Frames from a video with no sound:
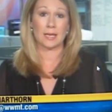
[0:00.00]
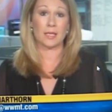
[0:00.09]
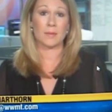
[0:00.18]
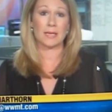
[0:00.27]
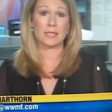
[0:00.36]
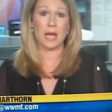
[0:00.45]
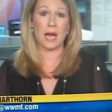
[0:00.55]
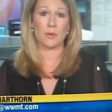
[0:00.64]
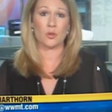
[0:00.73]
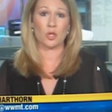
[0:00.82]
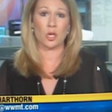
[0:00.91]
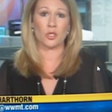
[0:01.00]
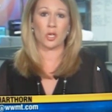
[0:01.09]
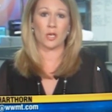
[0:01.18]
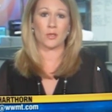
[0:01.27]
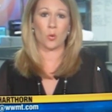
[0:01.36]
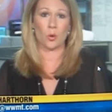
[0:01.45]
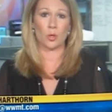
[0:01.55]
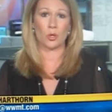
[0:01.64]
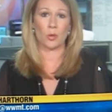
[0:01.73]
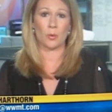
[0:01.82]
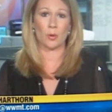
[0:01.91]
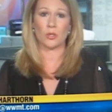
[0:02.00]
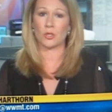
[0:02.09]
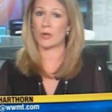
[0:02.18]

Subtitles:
In the meantime, the judge has ordered the Burkes